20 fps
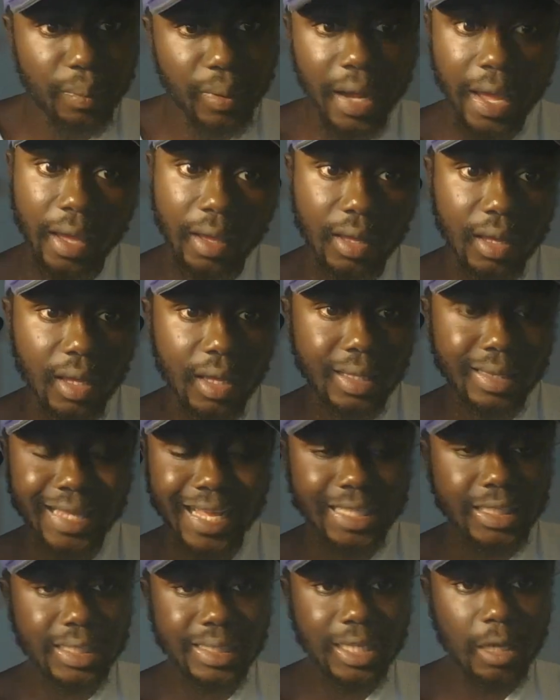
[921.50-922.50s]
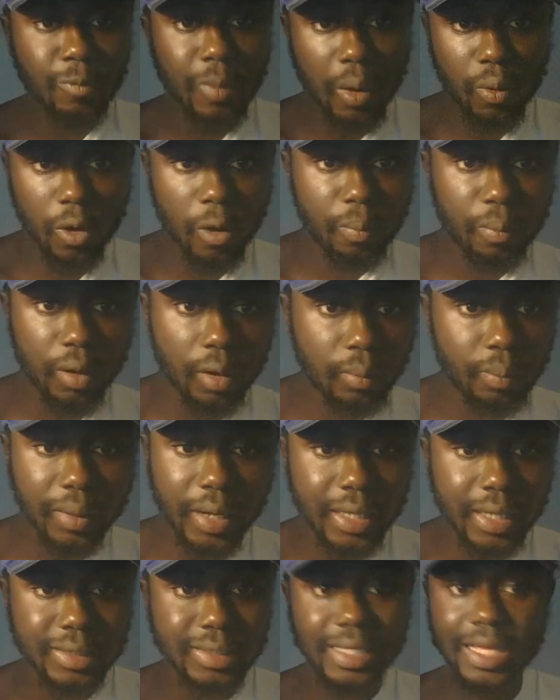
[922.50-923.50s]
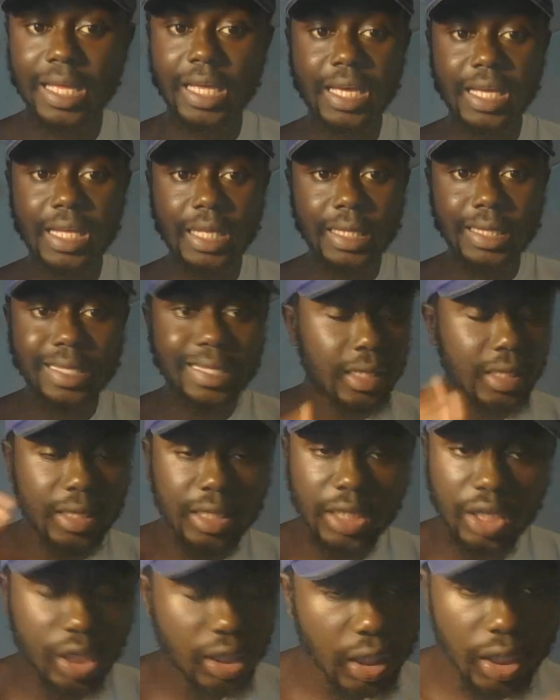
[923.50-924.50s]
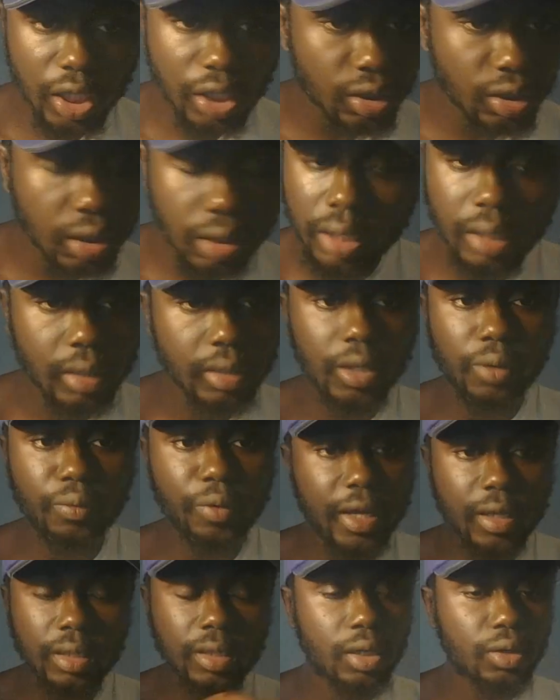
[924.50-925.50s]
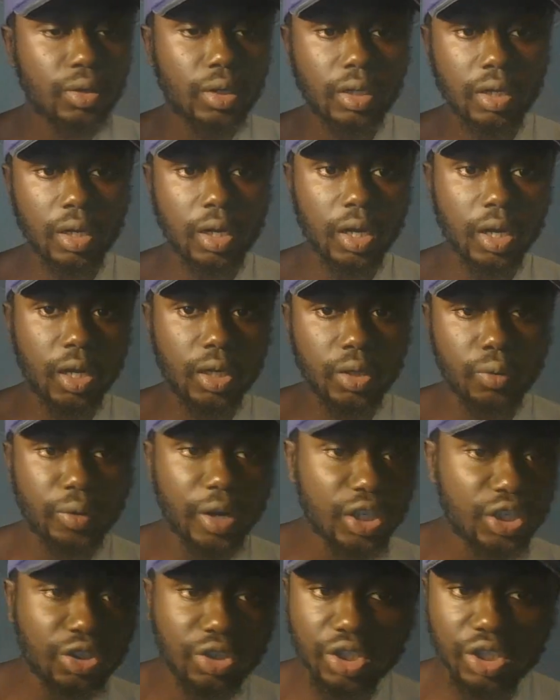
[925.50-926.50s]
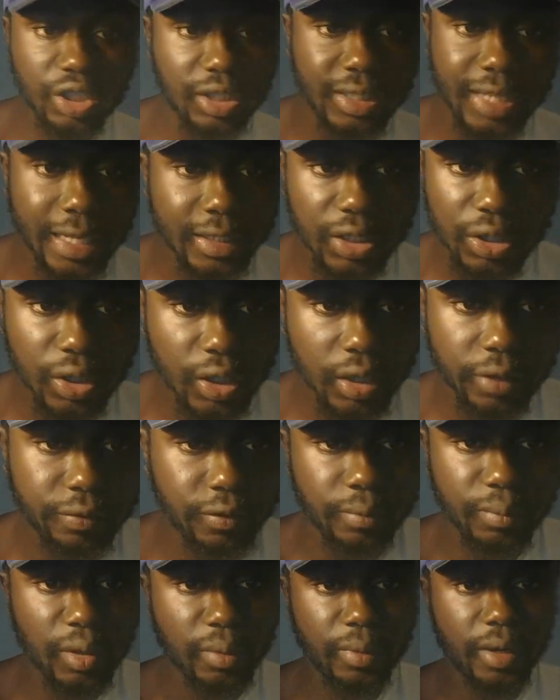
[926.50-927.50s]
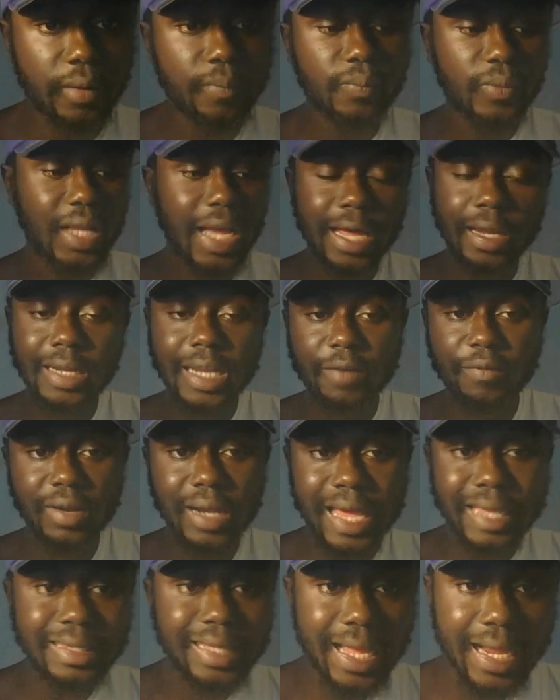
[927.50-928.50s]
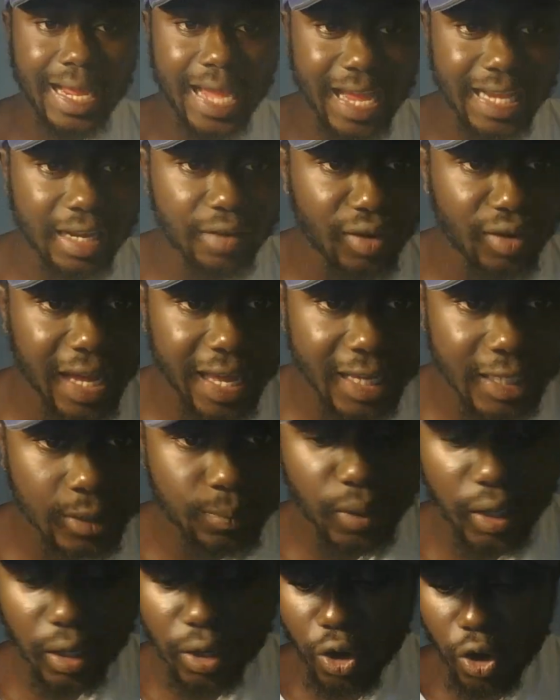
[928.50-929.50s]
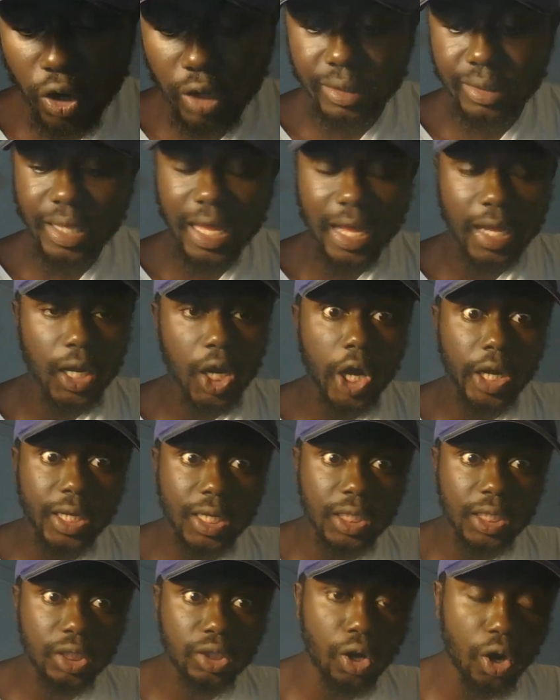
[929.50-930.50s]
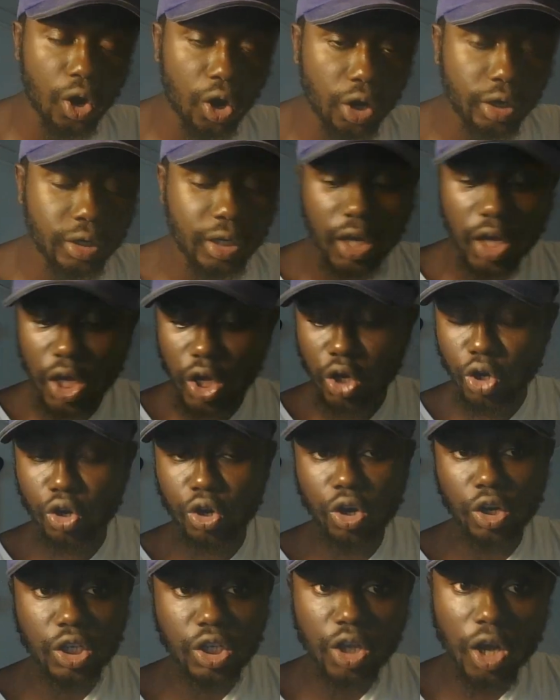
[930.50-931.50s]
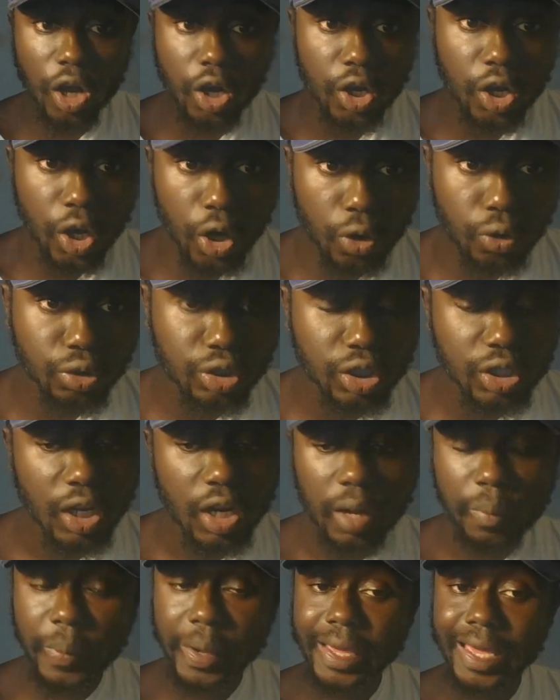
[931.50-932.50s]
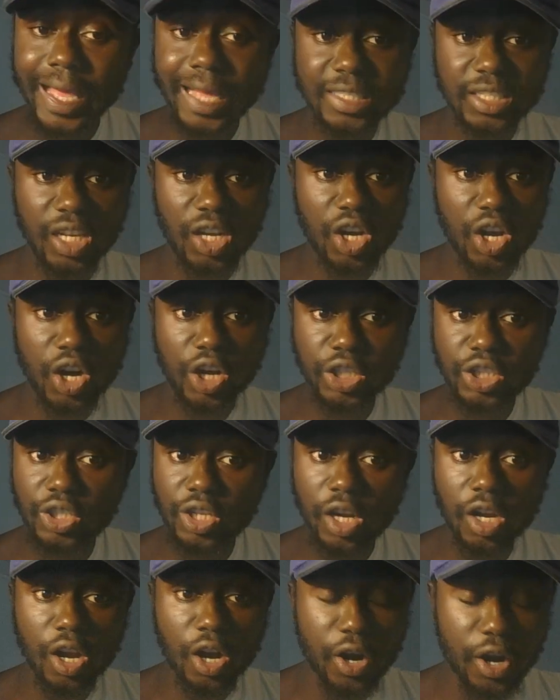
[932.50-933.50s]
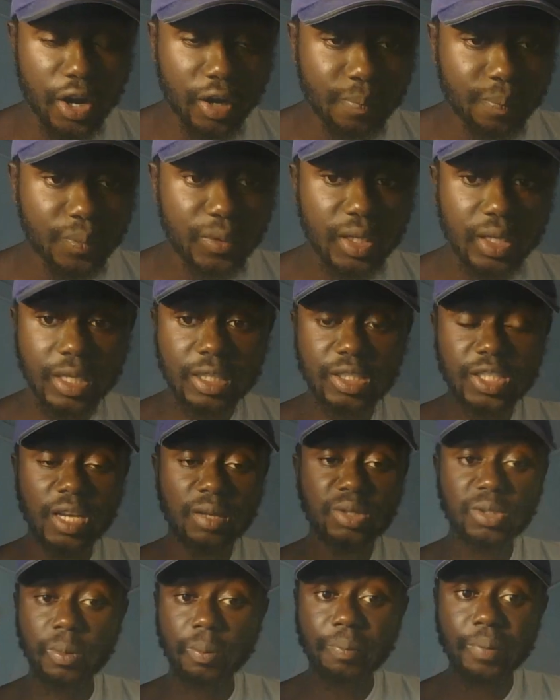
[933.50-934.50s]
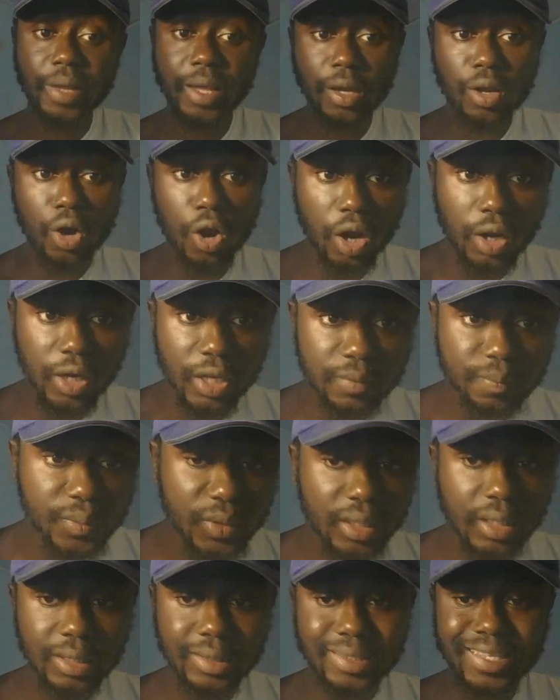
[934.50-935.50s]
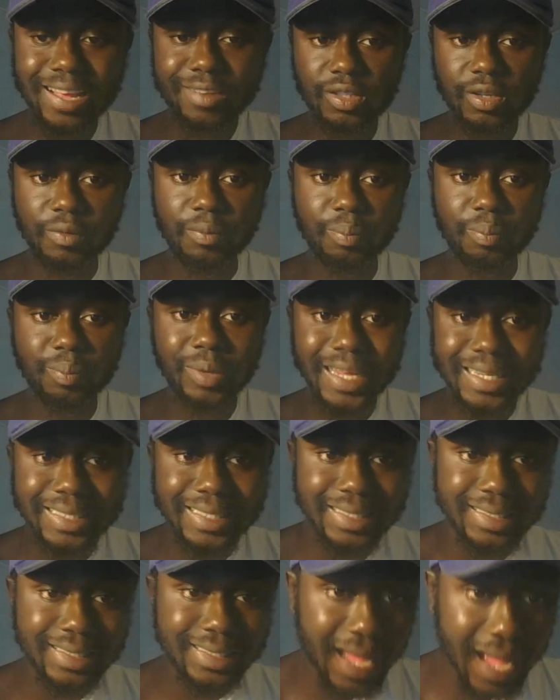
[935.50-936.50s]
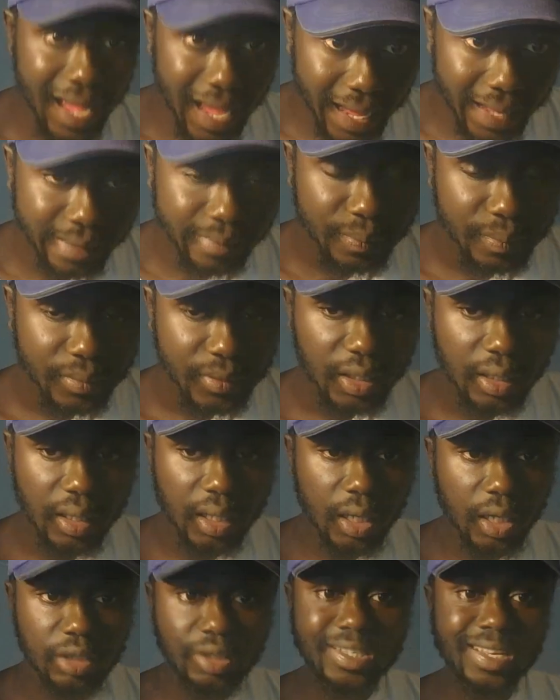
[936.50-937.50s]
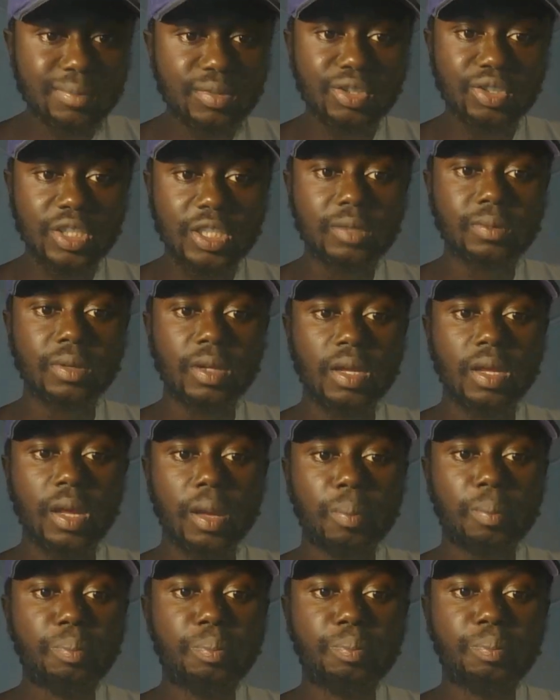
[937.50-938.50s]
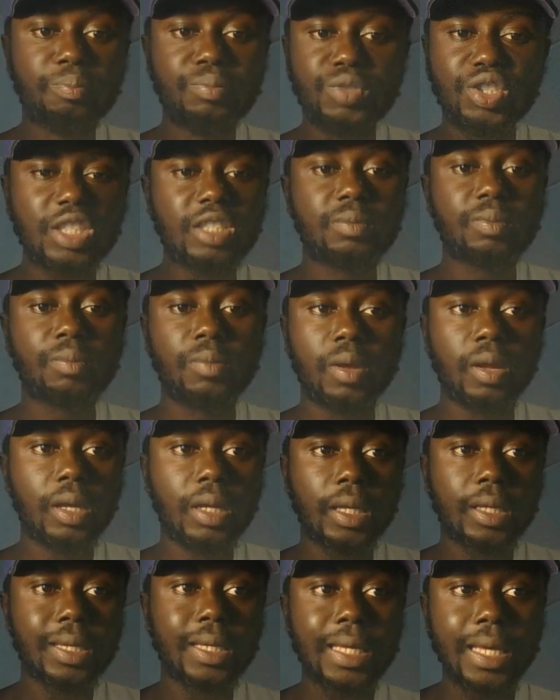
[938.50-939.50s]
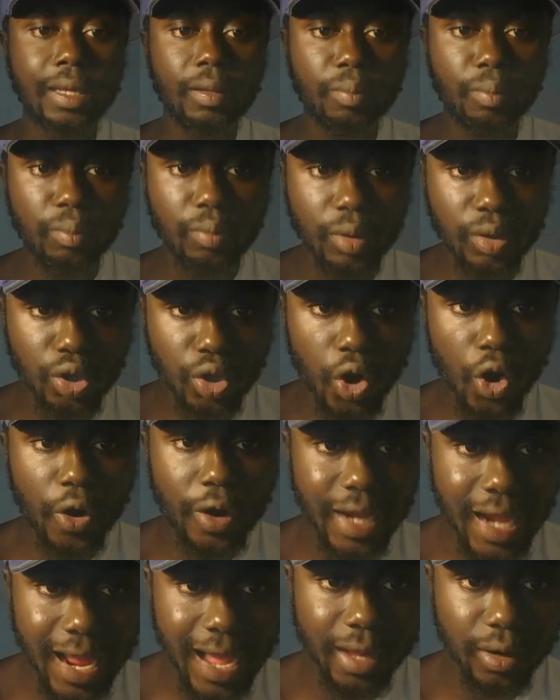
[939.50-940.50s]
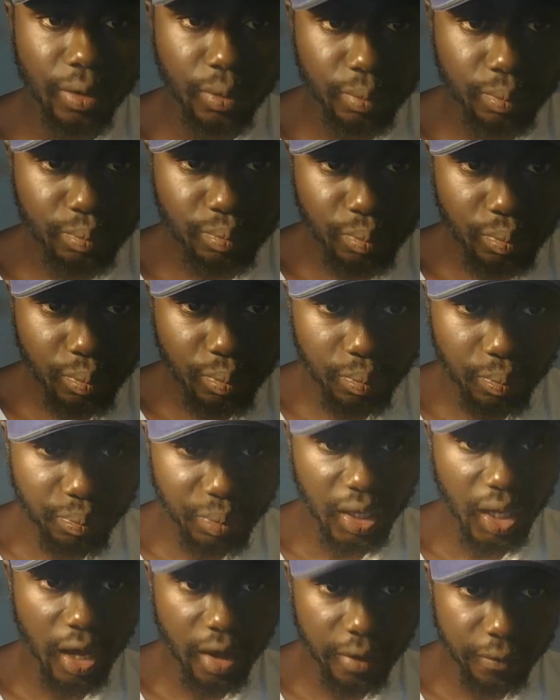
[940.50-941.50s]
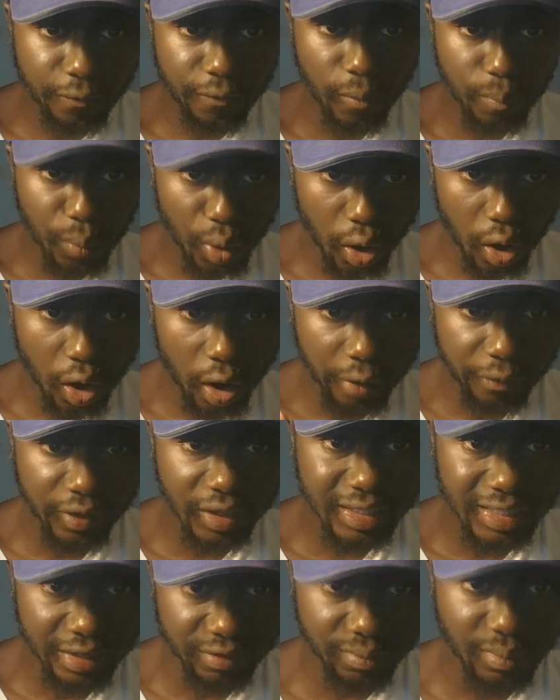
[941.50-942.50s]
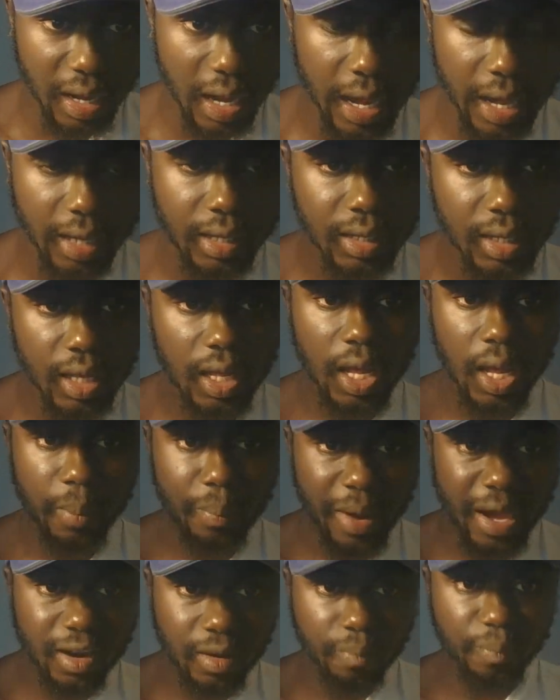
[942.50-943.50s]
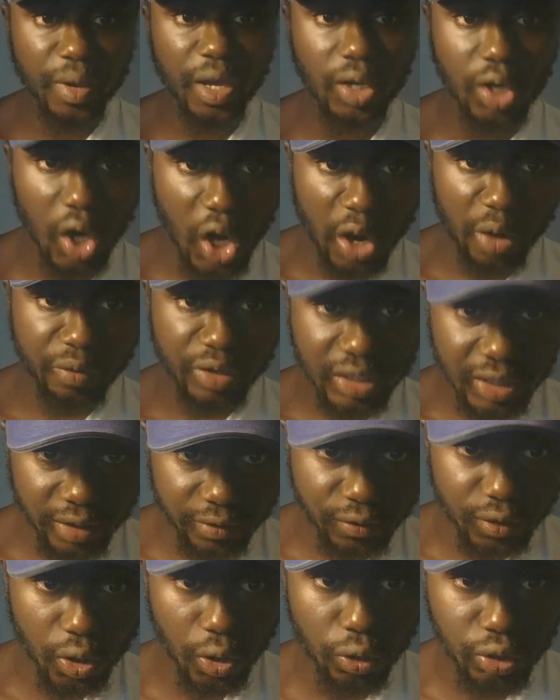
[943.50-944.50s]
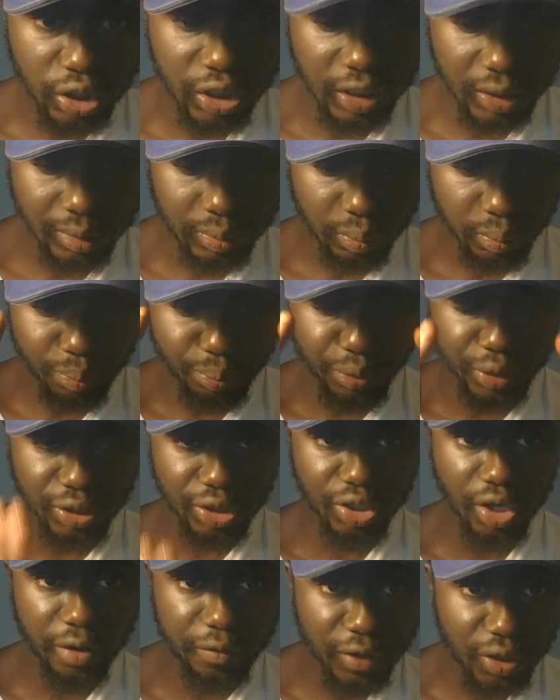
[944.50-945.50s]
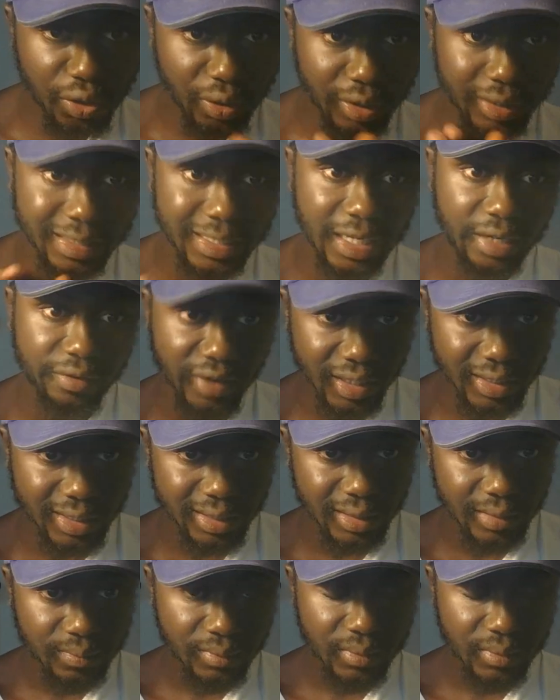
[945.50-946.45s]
play. That's the thing about what Bell plays. The ratio is just not too good for me, man. I never liked that guy. I never liked his play calling. Thank God he's gone. Good young coach, but he has a lot to learn in terms of play calling, in terms of play design, in terms of just knowing how to be a football offensive mind. Part of being an offensive coach is preserving your defense.